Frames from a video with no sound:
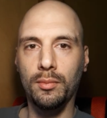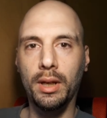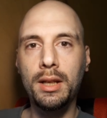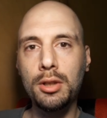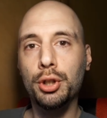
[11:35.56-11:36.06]

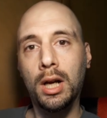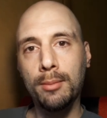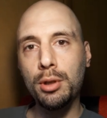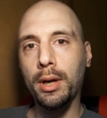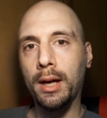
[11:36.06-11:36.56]
Any
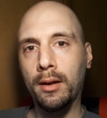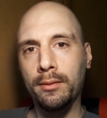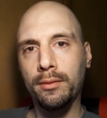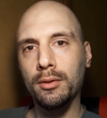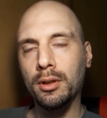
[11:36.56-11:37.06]
job you
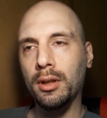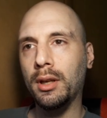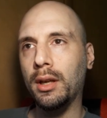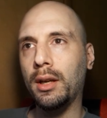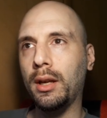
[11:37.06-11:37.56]
have,
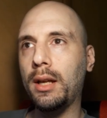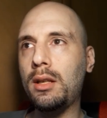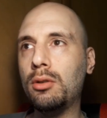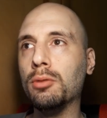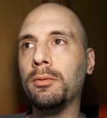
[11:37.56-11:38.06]

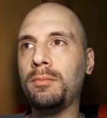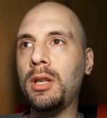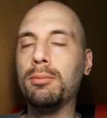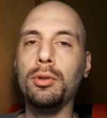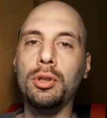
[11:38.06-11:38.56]
any group of
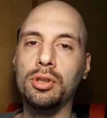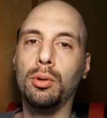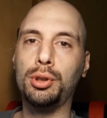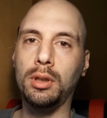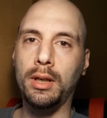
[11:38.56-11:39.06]
people you
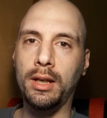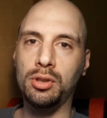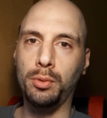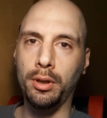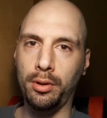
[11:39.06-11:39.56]
socialize
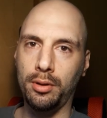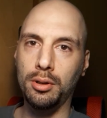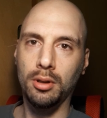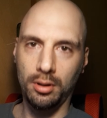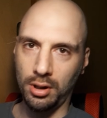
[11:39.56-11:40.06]
with, you're
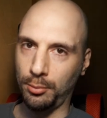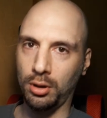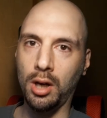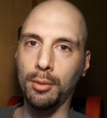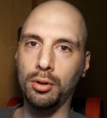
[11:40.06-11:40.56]
going to
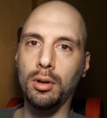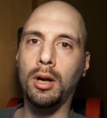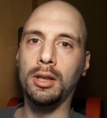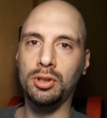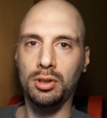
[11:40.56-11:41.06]
come
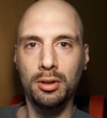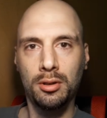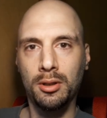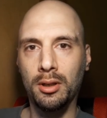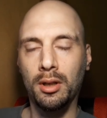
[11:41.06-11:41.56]
across
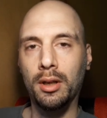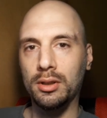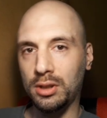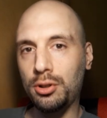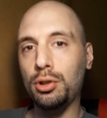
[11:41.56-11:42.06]

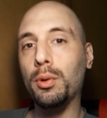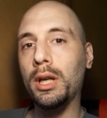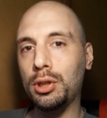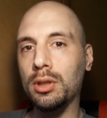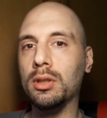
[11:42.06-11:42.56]

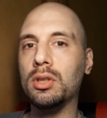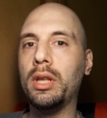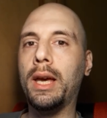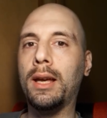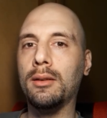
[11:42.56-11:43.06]
situations
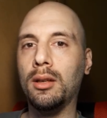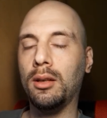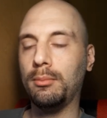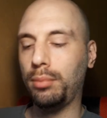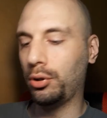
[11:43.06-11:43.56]
that
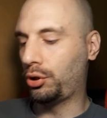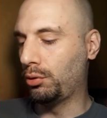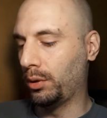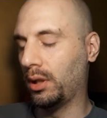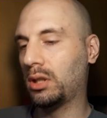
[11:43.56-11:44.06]
put
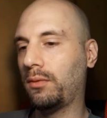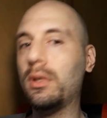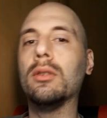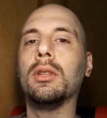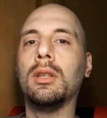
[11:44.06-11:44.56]
you in this
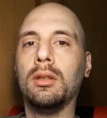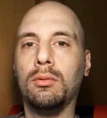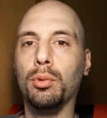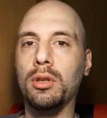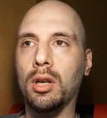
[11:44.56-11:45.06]
feeling
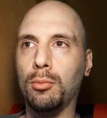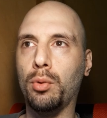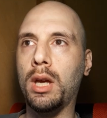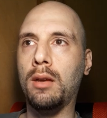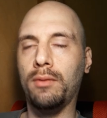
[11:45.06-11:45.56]
where you come
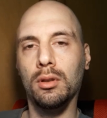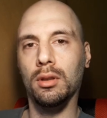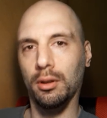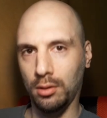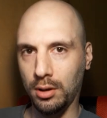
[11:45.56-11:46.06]
away feeling a
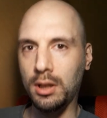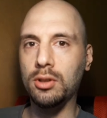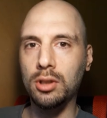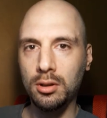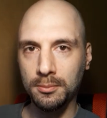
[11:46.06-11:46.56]
little
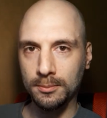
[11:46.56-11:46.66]
uneasy.